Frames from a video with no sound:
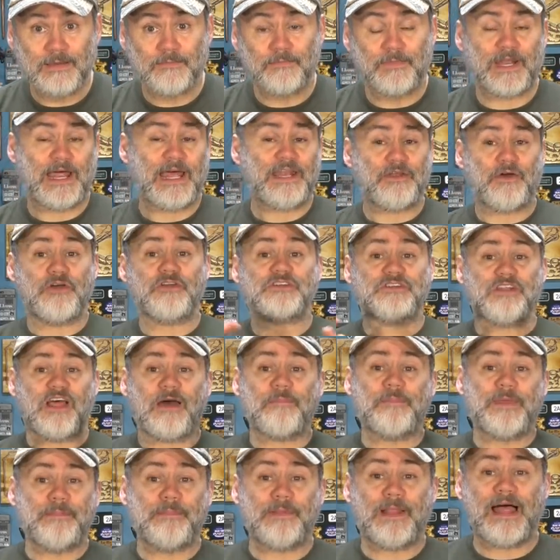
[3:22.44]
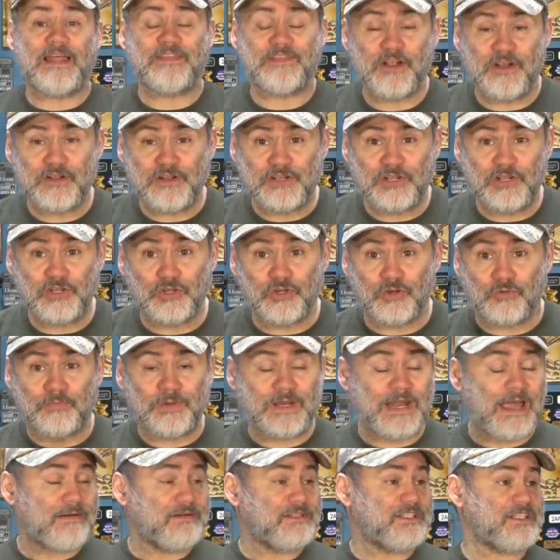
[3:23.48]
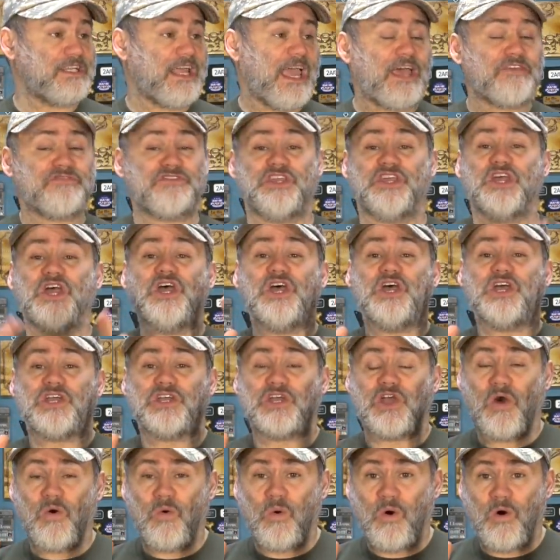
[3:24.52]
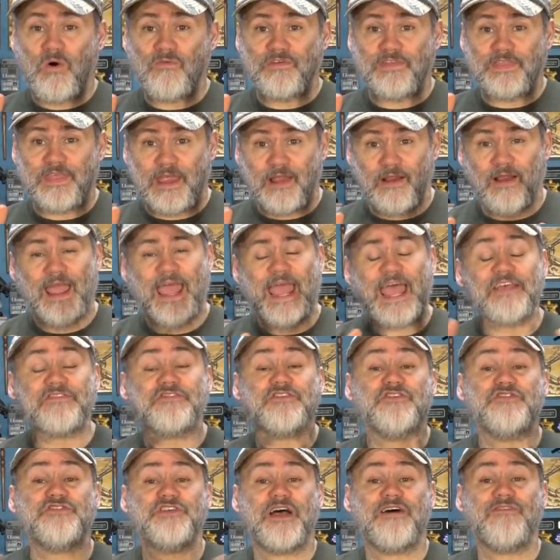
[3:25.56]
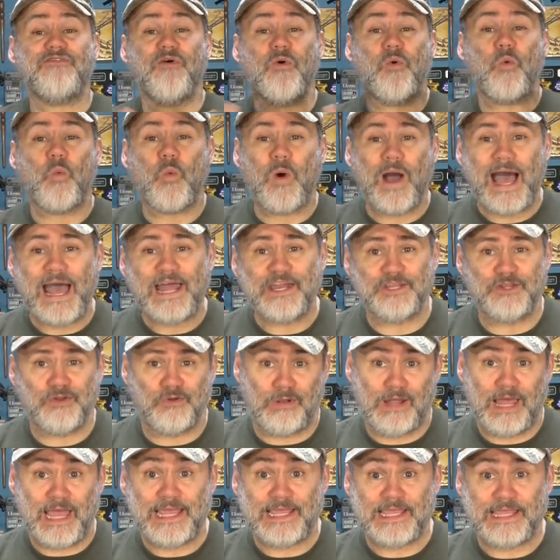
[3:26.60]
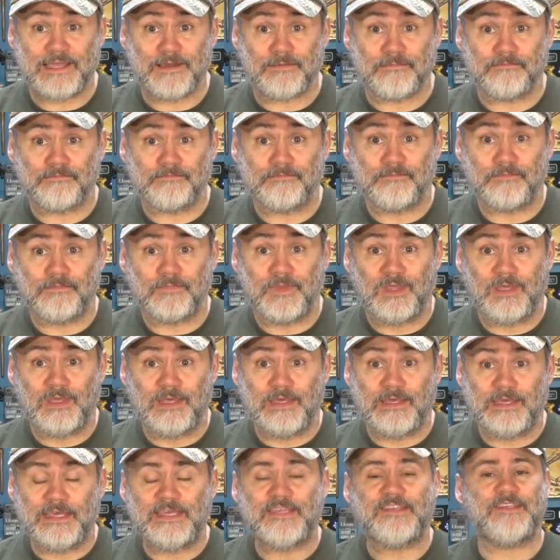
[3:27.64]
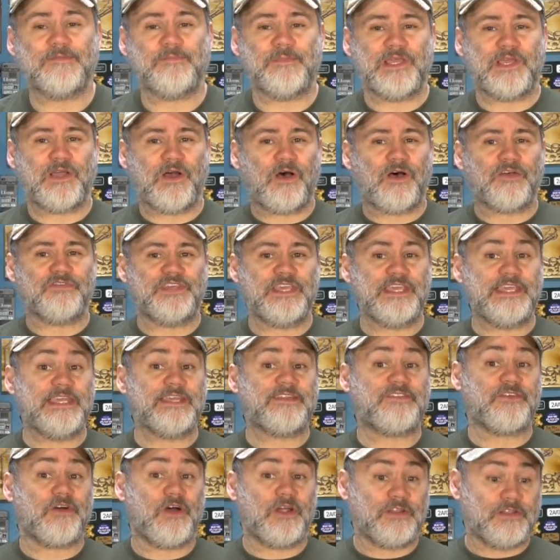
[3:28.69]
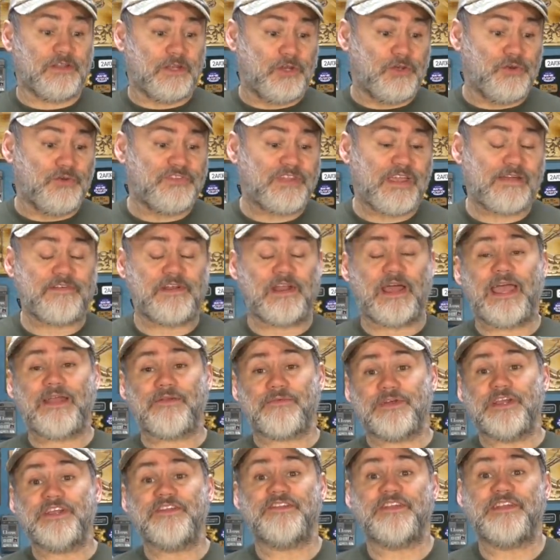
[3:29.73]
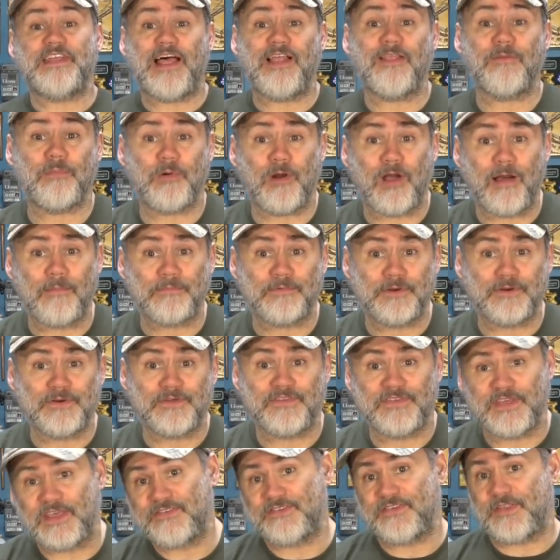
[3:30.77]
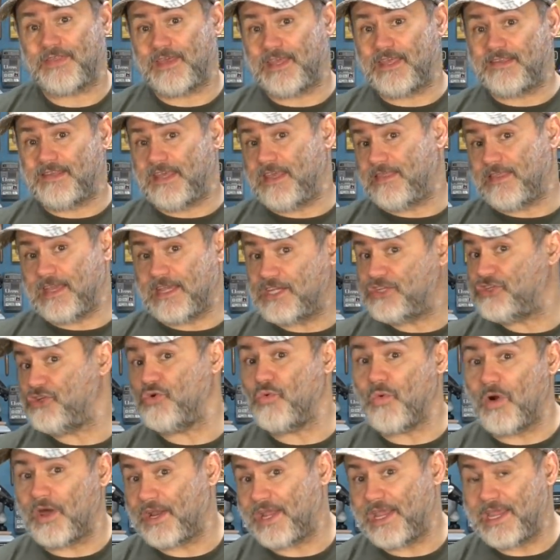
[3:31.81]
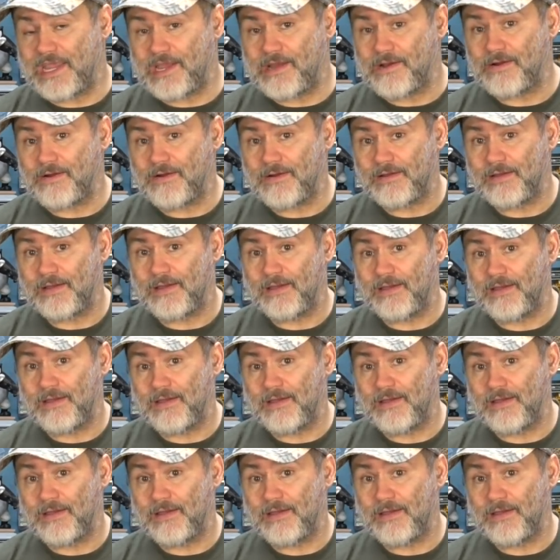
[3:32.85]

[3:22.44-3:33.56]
But I know there's a lot of people out there do. But I would just ask you, go over there. Ask yourself, why do you like him? Is it because he gets on the news every night and reads the teleprompter and says the things he thinks you want to hear?